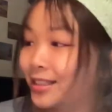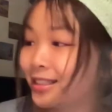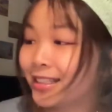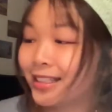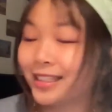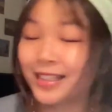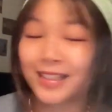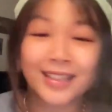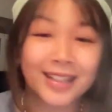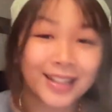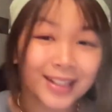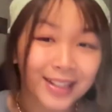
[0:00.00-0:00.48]

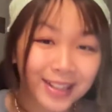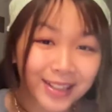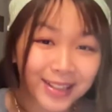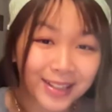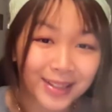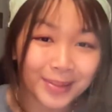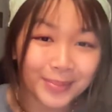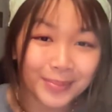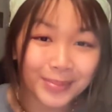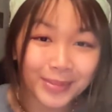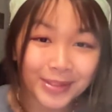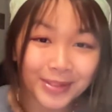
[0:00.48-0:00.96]
Here are a
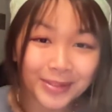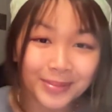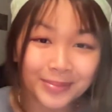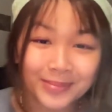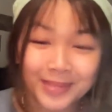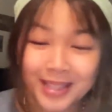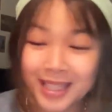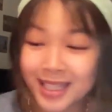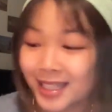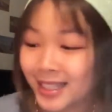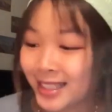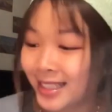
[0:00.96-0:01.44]
couple of
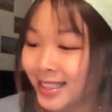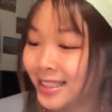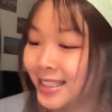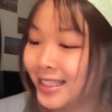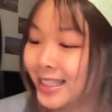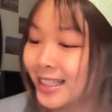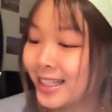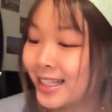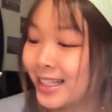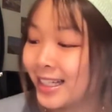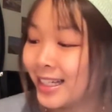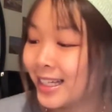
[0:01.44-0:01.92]
mine.
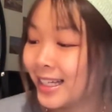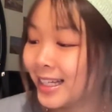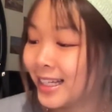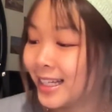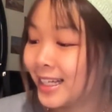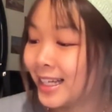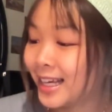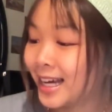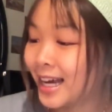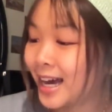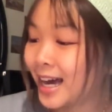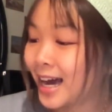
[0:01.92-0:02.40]

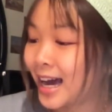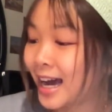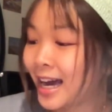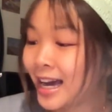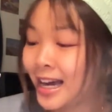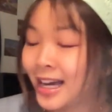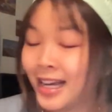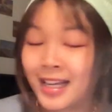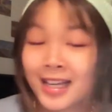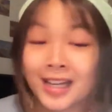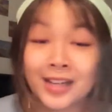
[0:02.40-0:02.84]
I